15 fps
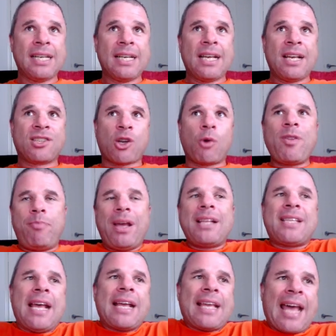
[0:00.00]
So with
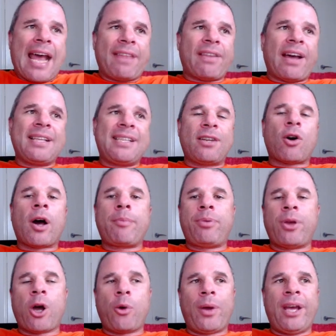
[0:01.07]
Bigtincan, they did
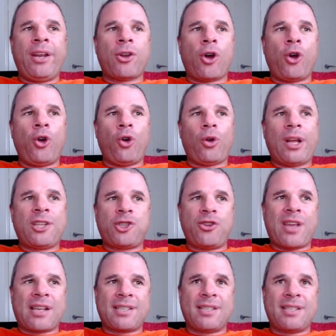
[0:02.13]
IPO in early
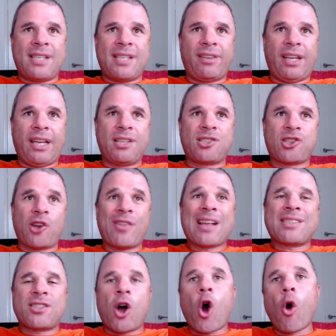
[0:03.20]
2017. So
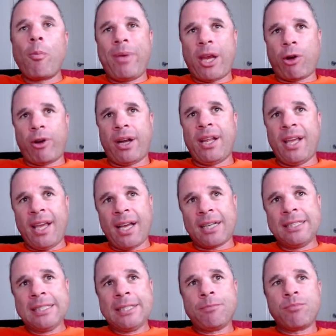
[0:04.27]
that's the whole period here.